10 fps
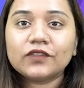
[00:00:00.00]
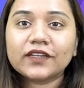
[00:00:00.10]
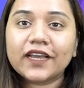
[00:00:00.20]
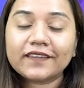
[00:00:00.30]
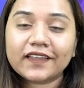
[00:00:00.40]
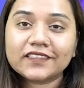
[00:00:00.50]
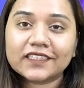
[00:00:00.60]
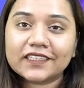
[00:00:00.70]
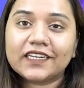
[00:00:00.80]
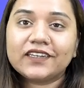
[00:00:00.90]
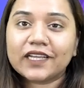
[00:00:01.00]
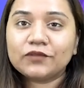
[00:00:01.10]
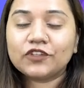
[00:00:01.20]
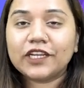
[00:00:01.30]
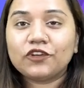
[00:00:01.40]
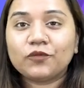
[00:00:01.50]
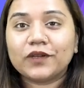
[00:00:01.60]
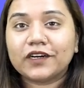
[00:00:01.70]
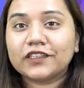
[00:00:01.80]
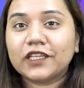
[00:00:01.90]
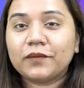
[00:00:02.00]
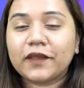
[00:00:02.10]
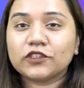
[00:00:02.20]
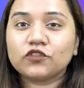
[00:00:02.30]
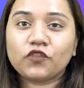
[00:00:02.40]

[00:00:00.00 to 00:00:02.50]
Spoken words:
So guys, at certain times, we need to blur the images.